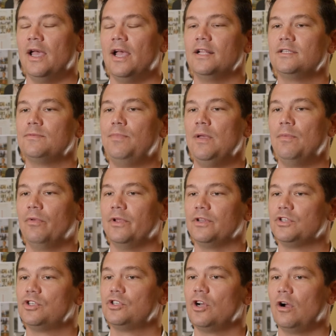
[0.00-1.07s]
It's people
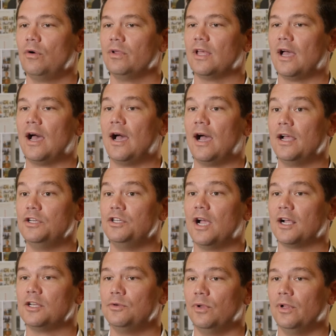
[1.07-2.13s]
that start with a high
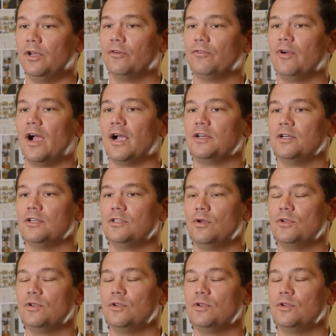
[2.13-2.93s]
JAK2 allele fraction.